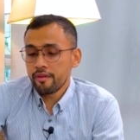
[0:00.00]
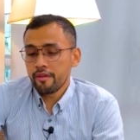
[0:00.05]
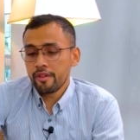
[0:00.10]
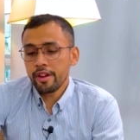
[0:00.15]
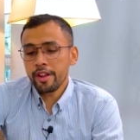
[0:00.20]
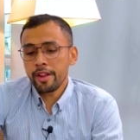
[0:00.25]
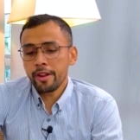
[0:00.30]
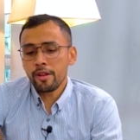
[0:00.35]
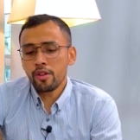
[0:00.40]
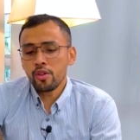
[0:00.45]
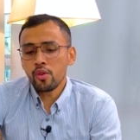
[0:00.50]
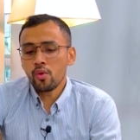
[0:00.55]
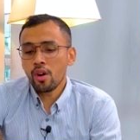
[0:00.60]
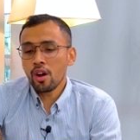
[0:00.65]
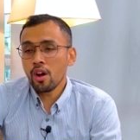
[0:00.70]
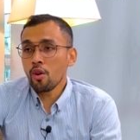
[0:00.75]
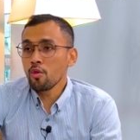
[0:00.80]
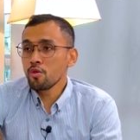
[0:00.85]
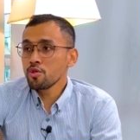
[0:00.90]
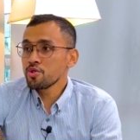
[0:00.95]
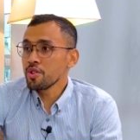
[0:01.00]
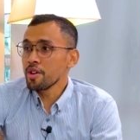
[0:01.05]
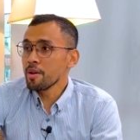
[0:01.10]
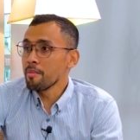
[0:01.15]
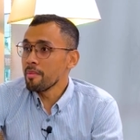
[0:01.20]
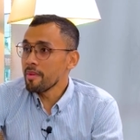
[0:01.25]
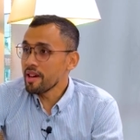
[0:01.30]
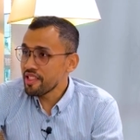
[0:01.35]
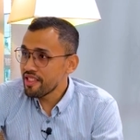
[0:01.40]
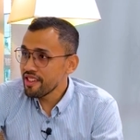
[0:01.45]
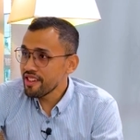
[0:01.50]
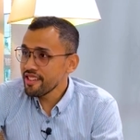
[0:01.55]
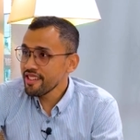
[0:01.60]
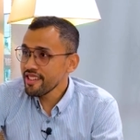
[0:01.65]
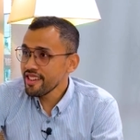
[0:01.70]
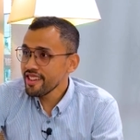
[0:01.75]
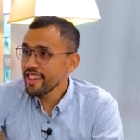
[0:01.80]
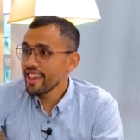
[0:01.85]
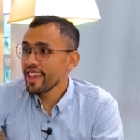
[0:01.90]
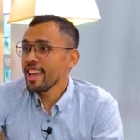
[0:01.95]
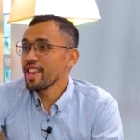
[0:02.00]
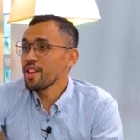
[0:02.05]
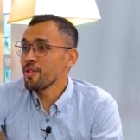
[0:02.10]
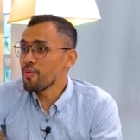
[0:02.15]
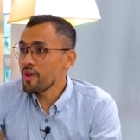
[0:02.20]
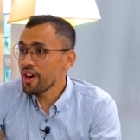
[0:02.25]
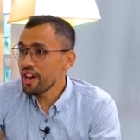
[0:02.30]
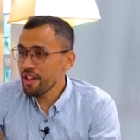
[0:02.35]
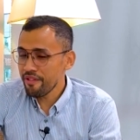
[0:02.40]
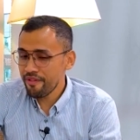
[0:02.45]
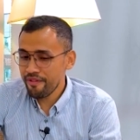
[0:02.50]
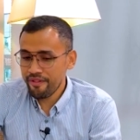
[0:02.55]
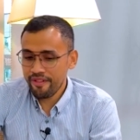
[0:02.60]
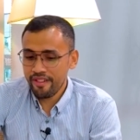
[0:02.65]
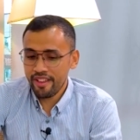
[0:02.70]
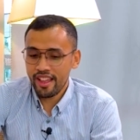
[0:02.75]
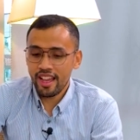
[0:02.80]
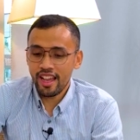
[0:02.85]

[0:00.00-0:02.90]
right, you are also a mother and a wife.